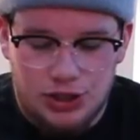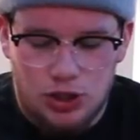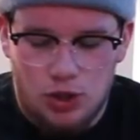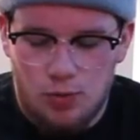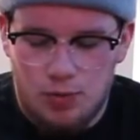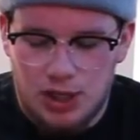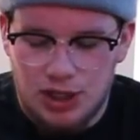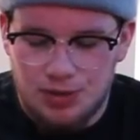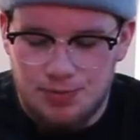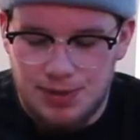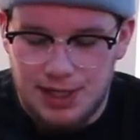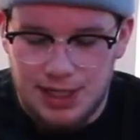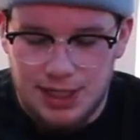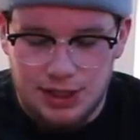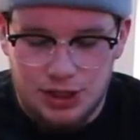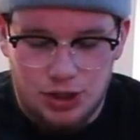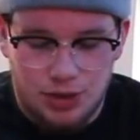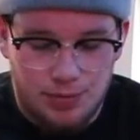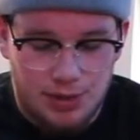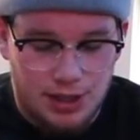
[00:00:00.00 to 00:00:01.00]
so much
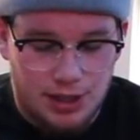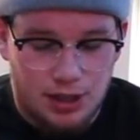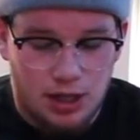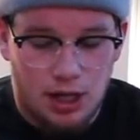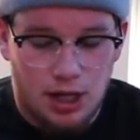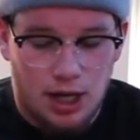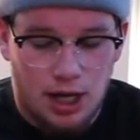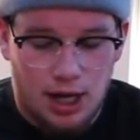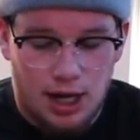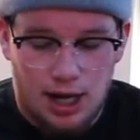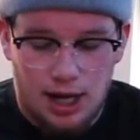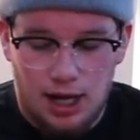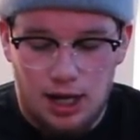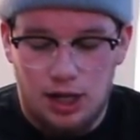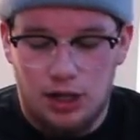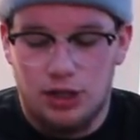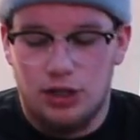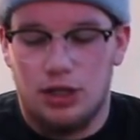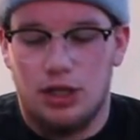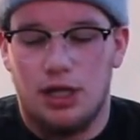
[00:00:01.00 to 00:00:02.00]
meaning to me.
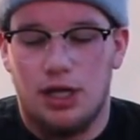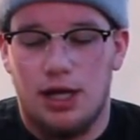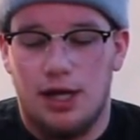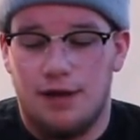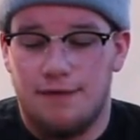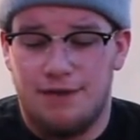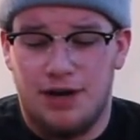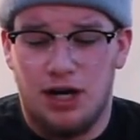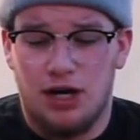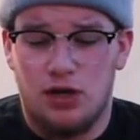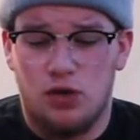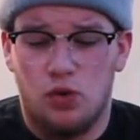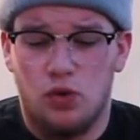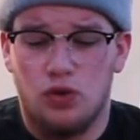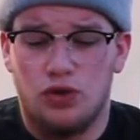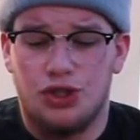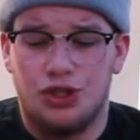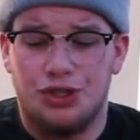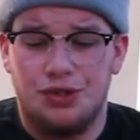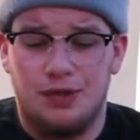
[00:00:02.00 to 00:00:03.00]
Very
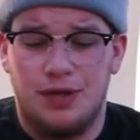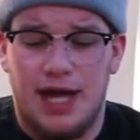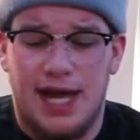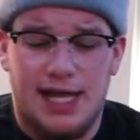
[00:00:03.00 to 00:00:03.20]
cool shoe.